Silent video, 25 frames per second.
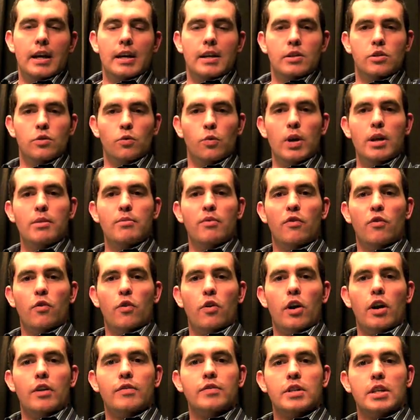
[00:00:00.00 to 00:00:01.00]
It's a week
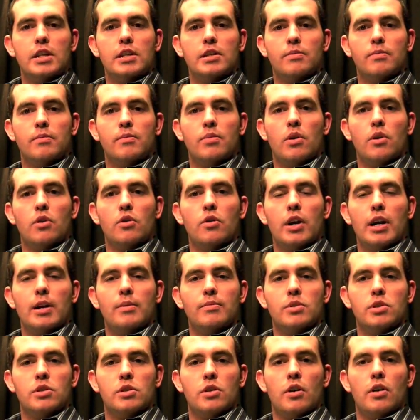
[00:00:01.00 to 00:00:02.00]
before off-season
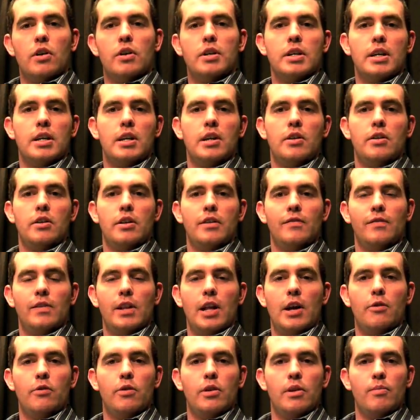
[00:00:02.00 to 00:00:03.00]
programs start here in
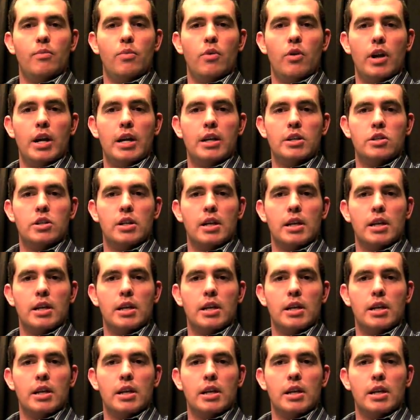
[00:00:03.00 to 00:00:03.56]
Flowery Branch.